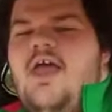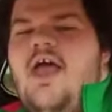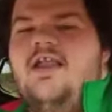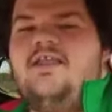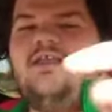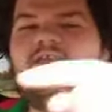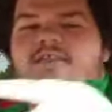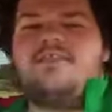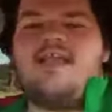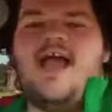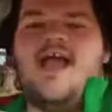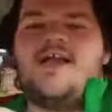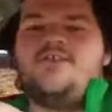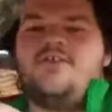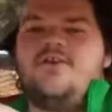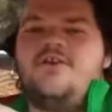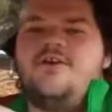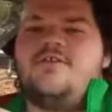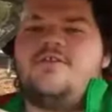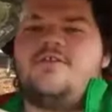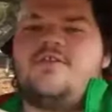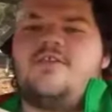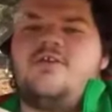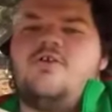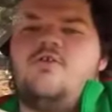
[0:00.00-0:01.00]
And this is actually
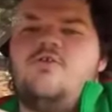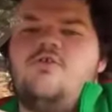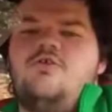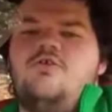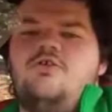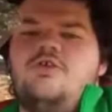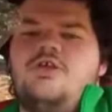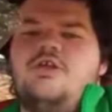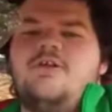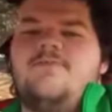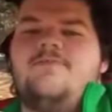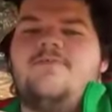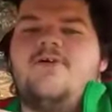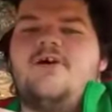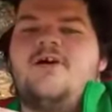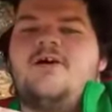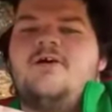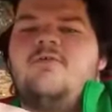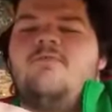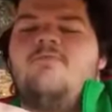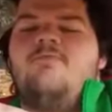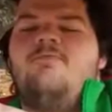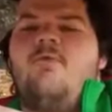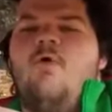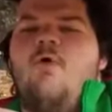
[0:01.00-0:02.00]
her school uniform
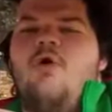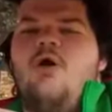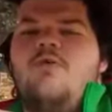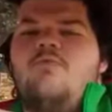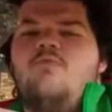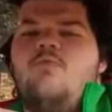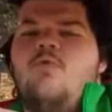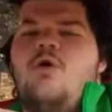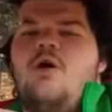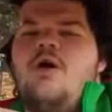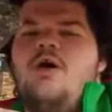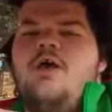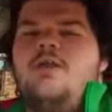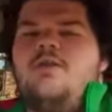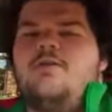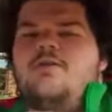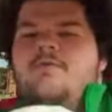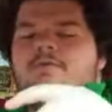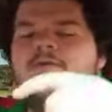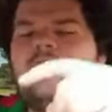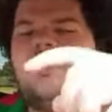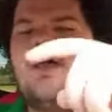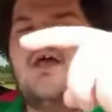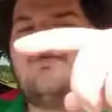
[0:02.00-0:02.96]
Form 1.